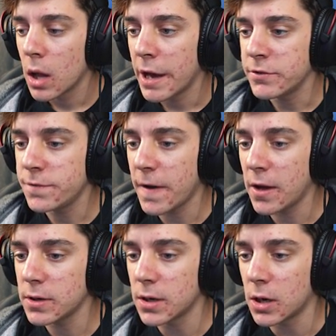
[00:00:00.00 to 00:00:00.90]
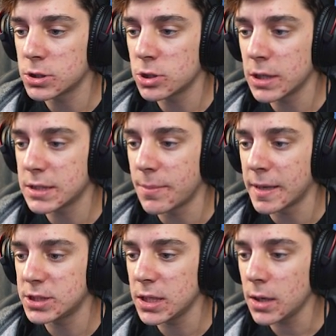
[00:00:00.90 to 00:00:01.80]
Have you found an alternate
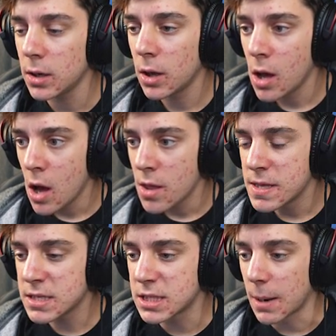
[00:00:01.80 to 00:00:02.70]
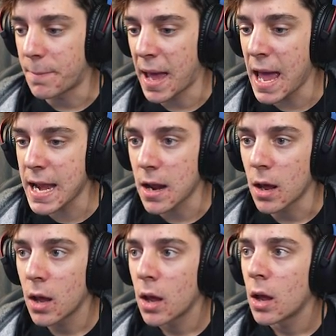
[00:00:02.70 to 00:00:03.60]
dimension? This is a pen.
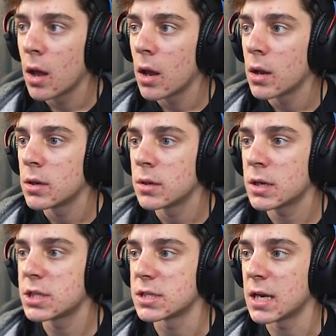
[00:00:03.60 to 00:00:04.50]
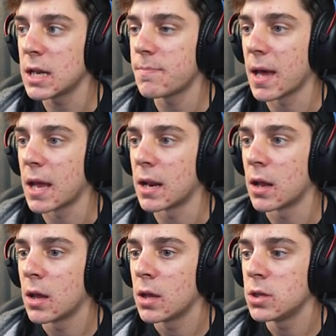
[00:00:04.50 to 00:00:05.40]
Not just any pen.
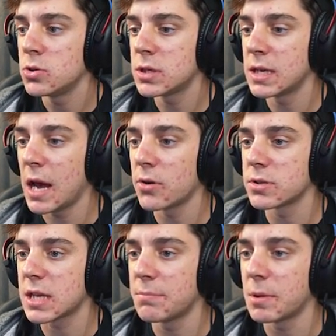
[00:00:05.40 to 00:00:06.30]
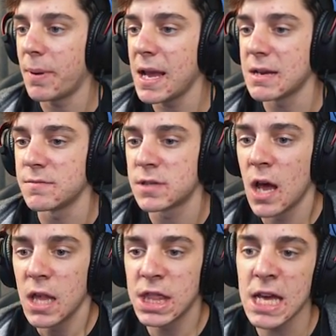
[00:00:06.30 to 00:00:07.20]
Use it now to escape the caves.
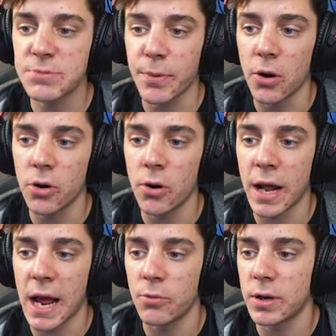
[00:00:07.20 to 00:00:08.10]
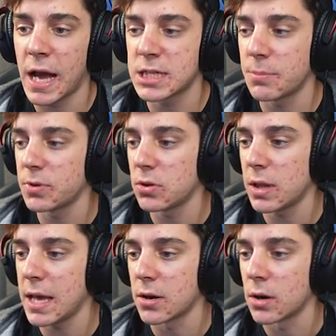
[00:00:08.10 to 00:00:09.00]
Thanks, bro. Go on ahead. We'll catch up with you
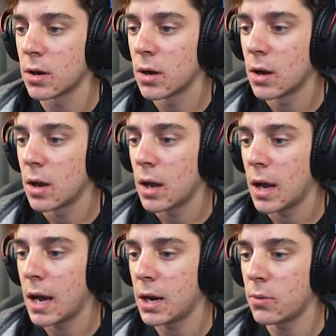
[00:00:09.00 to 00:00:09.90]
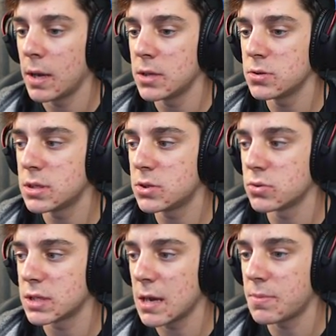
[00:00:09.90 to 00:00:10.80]
later. How do I use it to
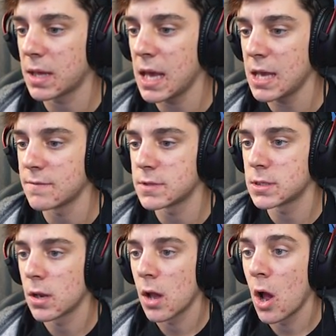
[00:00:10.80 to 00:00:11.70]
escape the caves?